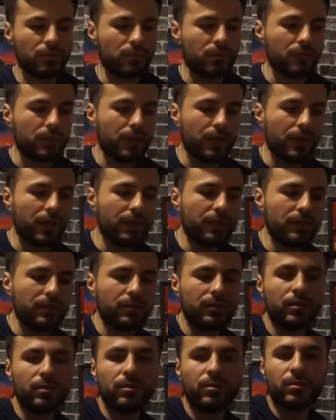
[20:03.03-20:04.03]
Okay,
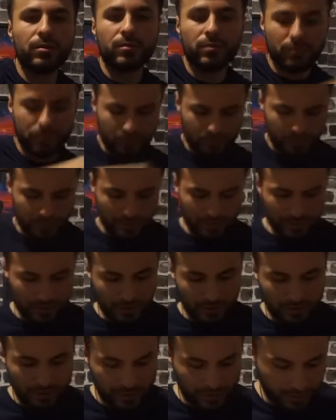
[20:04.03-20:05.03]
so I
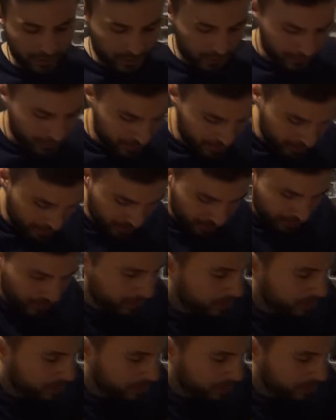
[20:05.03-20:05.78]
dropped the card too,